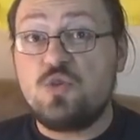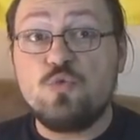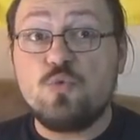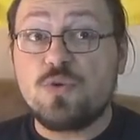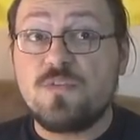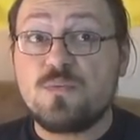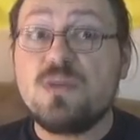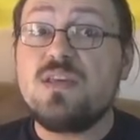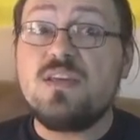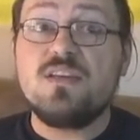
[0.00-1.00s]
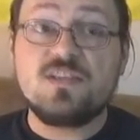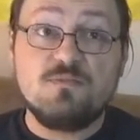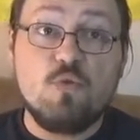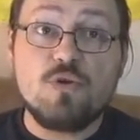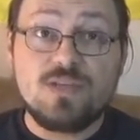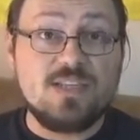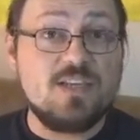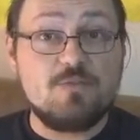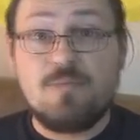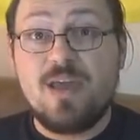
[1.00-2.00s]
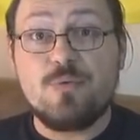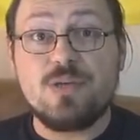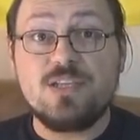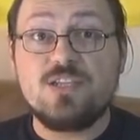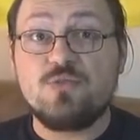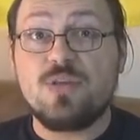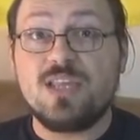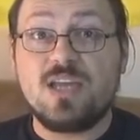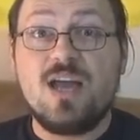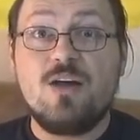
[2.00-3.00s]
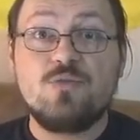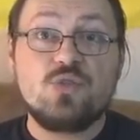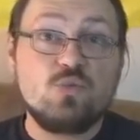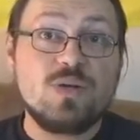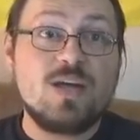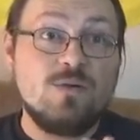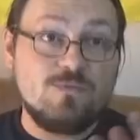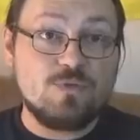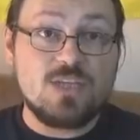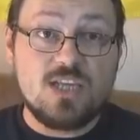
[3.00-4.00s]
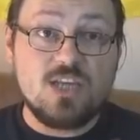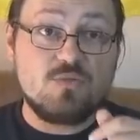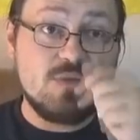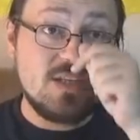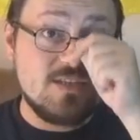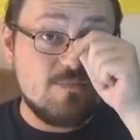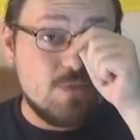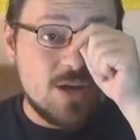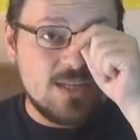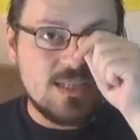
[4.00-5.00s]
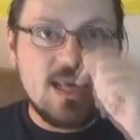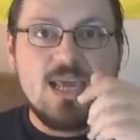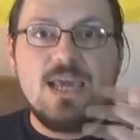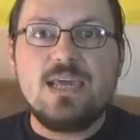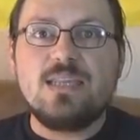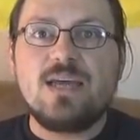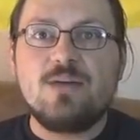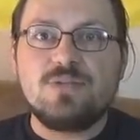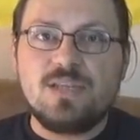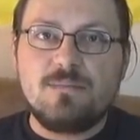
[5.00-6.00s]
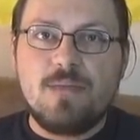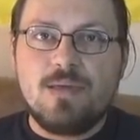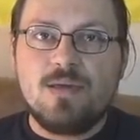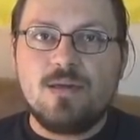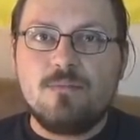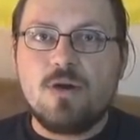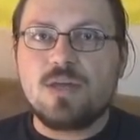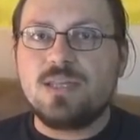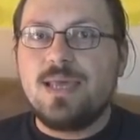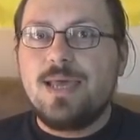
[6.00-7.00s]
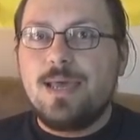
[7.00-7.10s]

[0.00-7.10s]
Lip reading: 2 or 3 years more than their parents to get a house to account for the increase of price in the housing market.